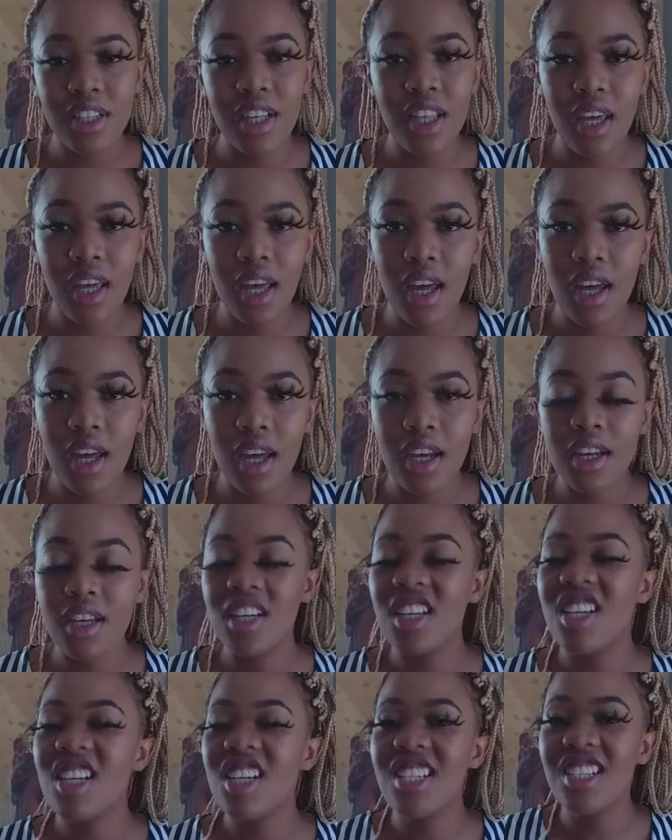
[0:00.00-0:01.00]
there,
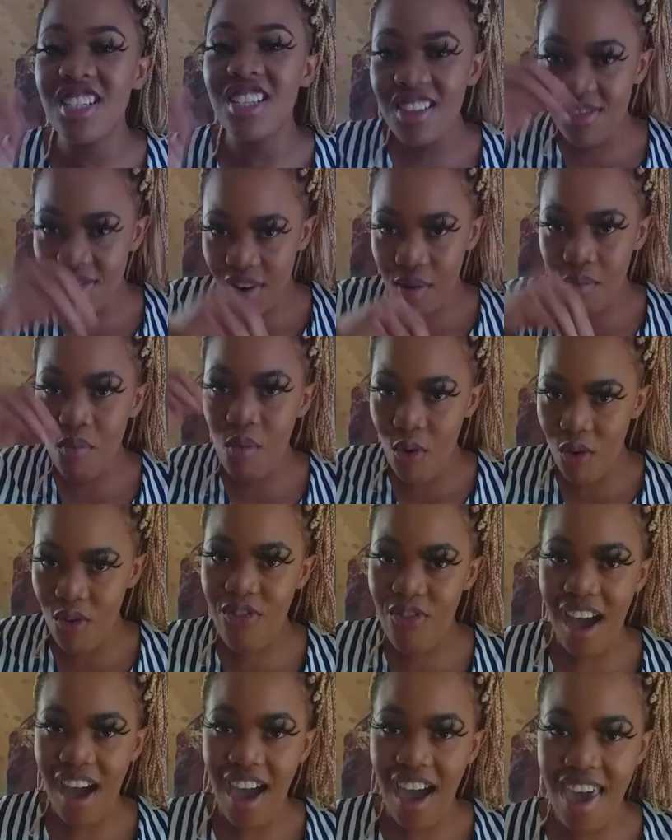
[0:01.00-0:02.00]
it's even more
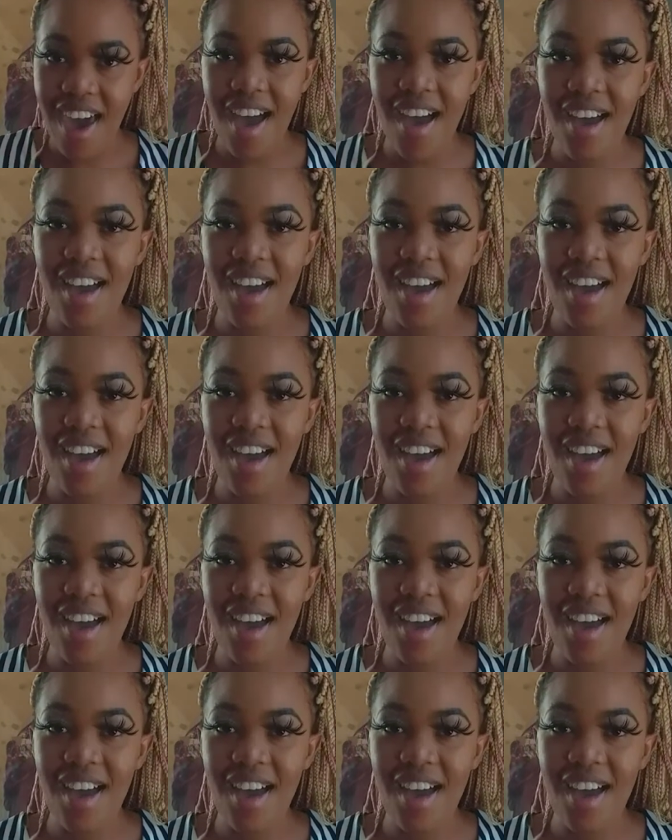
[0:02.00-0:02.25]
fire.